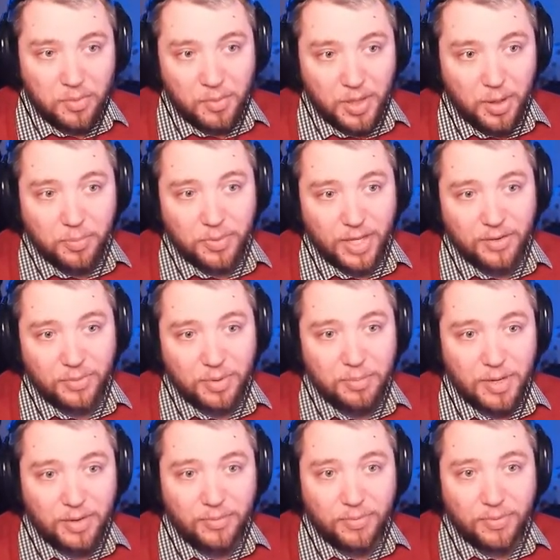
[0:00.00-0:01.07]
Well, we don't play
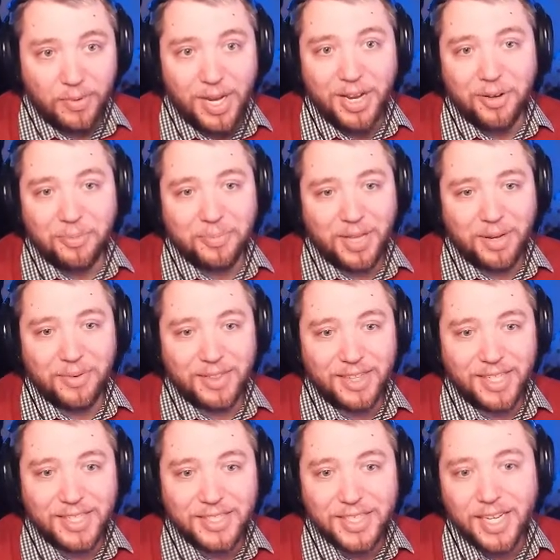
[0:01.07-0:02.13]
with
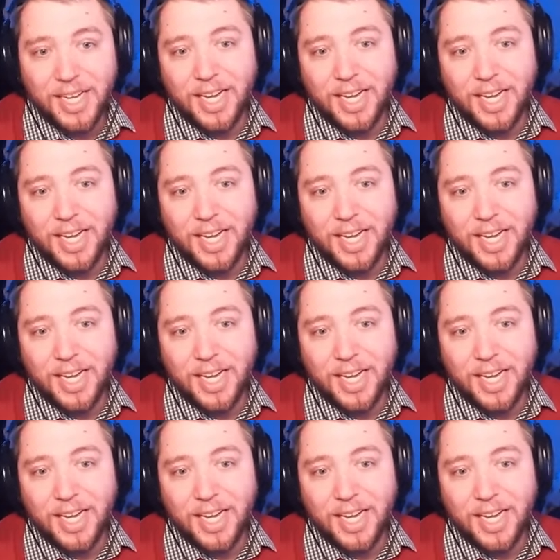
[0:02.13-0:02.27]
these.